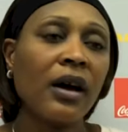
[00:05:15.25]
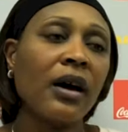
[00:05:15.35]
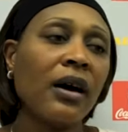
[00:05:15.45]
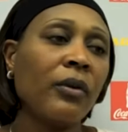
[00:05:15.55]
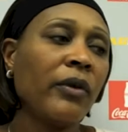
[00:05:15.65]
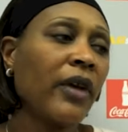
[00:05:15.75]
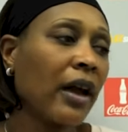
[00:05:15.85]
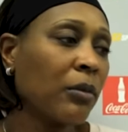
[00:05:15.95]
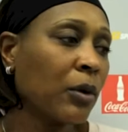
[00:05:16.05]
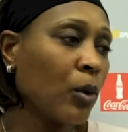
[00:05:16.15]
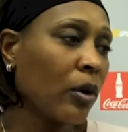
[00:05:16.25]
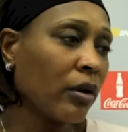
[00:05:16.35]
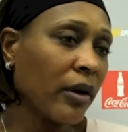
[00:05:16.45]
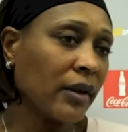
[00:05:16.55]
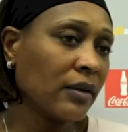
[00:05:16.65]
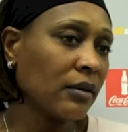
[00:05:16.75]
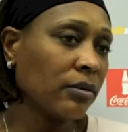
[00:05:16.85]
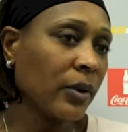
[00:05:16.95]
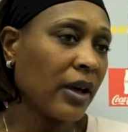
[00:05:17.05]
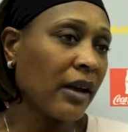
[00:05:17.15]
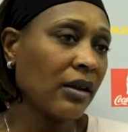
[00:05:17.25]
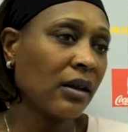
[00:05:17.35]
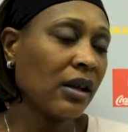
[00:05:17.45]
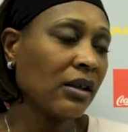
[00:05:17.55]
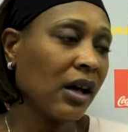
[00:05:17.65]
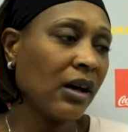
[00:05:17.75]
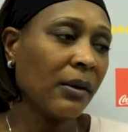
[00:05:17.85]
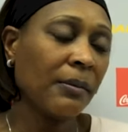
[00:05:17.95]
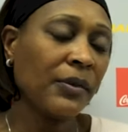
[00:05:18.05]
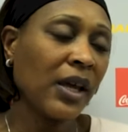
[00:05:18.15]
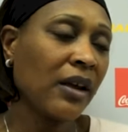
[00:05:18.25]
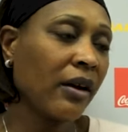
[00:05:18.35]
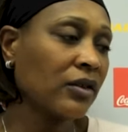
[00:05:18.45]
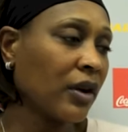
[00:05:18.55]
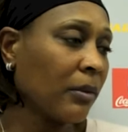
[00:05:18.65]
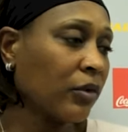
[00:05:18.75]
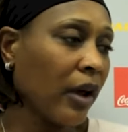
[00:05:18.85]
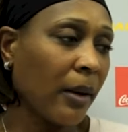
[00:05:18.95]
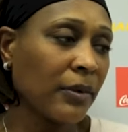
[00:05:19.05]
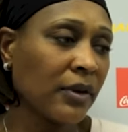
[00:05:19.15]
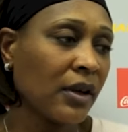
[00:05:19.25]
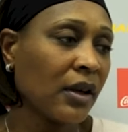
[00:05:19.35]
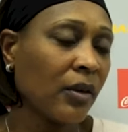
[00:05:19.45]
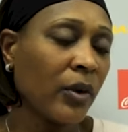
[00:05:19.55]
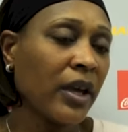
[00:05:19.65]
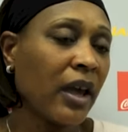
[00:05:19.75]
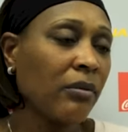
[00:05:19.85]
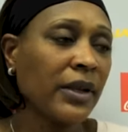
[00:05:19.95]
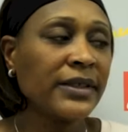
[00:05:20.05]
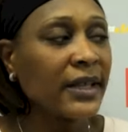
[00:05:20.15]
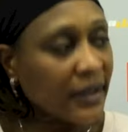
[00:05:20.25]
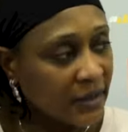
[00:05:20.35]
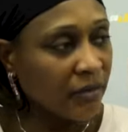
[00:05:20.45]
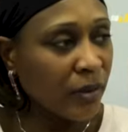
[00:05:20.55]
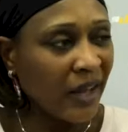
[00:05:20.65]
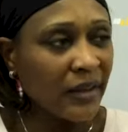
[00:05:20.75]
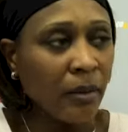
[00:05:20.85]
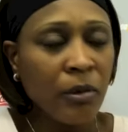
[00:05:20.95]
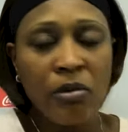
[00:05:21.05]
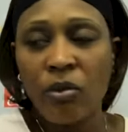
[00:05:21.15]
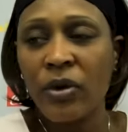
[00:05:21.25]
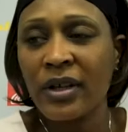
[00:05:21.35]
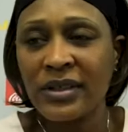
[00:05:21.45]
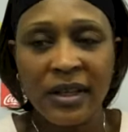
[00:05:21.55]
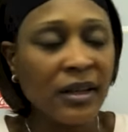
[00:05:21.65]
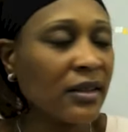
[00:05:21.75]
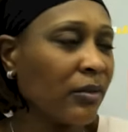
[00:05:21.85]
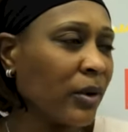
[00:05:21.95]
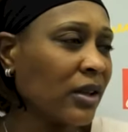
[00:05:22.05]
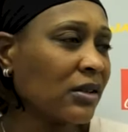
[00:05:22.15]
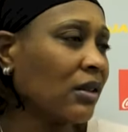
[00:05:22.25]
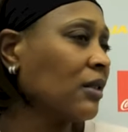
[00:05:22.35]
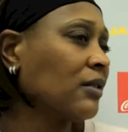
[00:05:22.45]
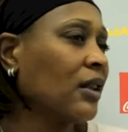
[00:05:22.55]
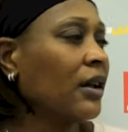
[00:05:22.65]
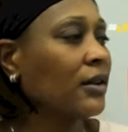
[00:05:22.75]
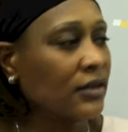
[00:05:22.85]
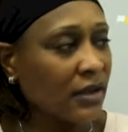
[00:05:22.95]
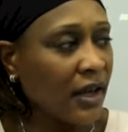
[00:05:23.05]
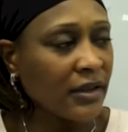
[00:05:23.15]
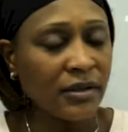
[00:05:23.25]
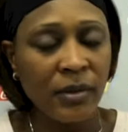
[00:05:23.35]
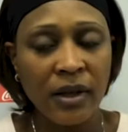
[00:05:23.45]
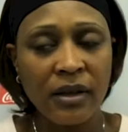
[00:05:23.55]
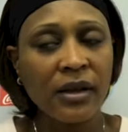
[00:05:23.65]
Uh, we've got to be more aggressive. We got to uh, hit our jump traps. We can't be tentative. I thought we were real tentative. We looked a little sluggish tonight to me.